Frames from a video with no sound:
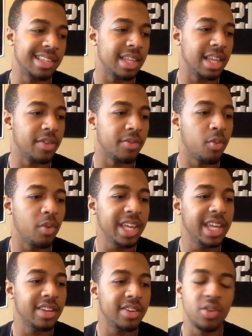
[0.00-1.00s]
If we
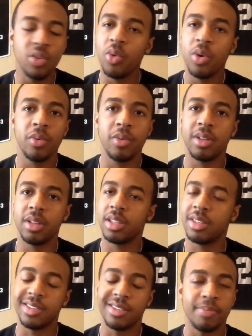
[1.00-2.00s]
could do it,
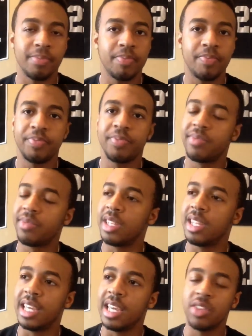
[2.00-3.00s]
just
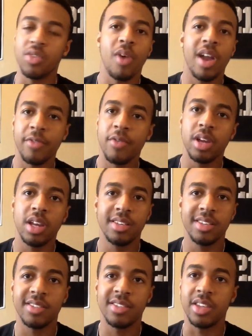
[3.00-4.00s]
get the right free
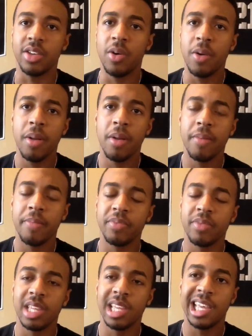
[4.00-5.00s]
agents still
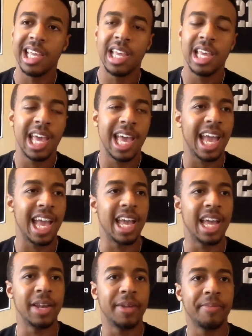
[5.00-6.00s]

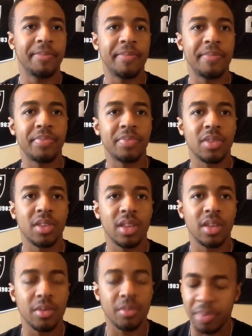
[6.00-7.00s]
and
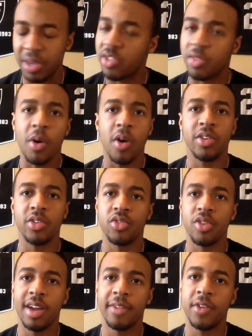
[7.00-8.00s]
be smart in the
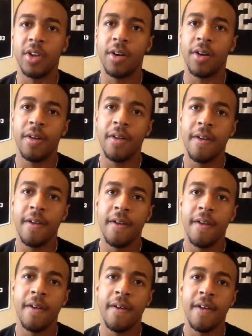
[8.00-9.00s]
draft, y'all.
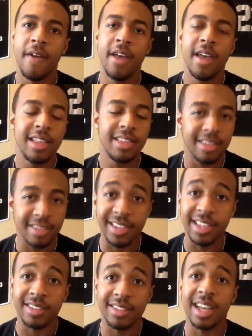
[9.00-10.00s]
This
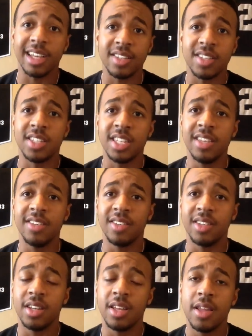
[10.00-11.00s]
looks like the season